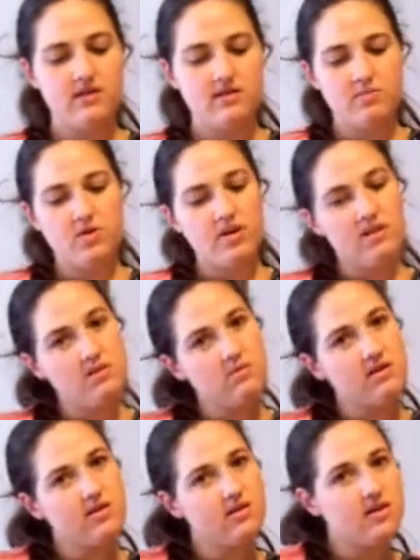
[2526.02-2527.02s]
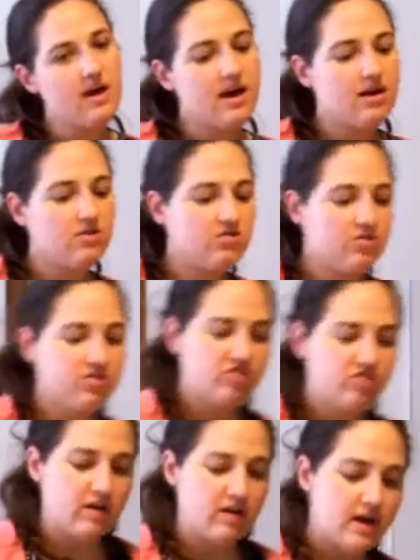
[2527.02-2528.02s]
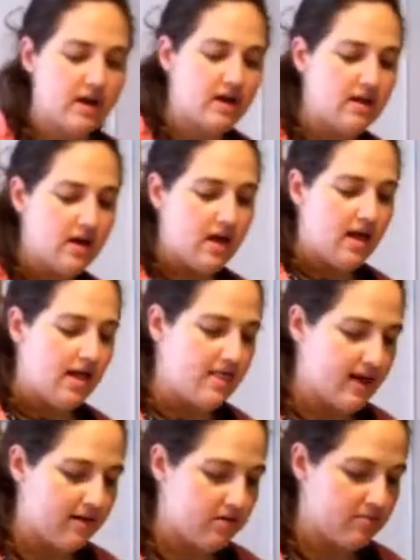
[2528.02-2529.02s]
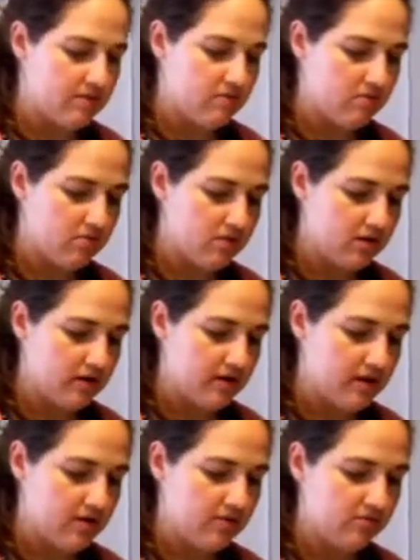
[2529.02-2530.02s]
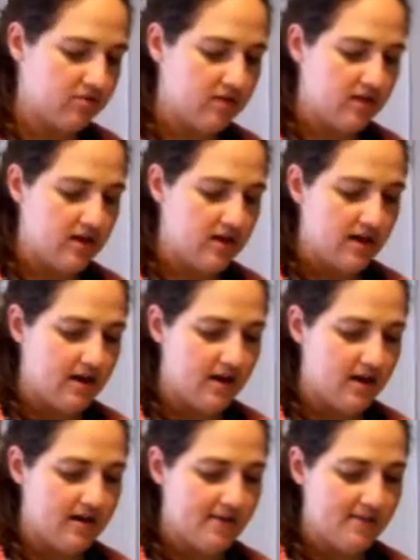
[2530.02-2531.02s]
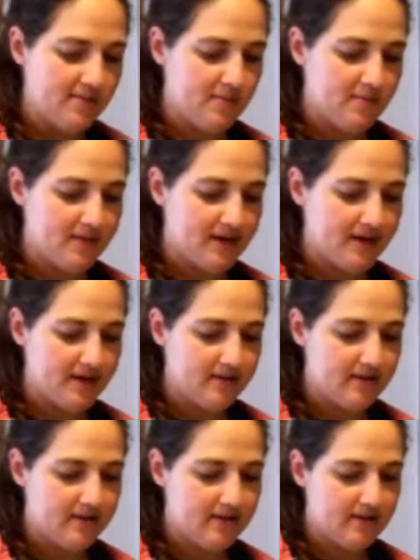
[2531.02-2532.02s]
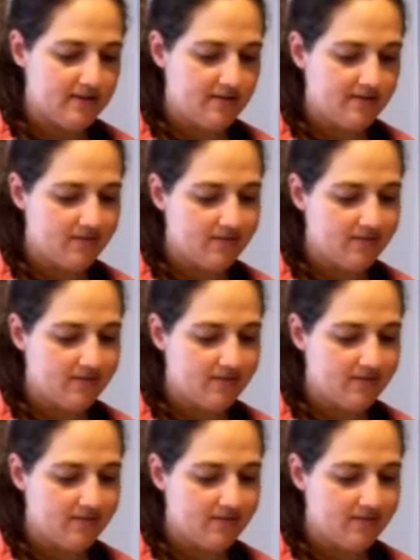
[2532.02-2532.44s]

to put in the middle as your cherry. That would have been really cute. But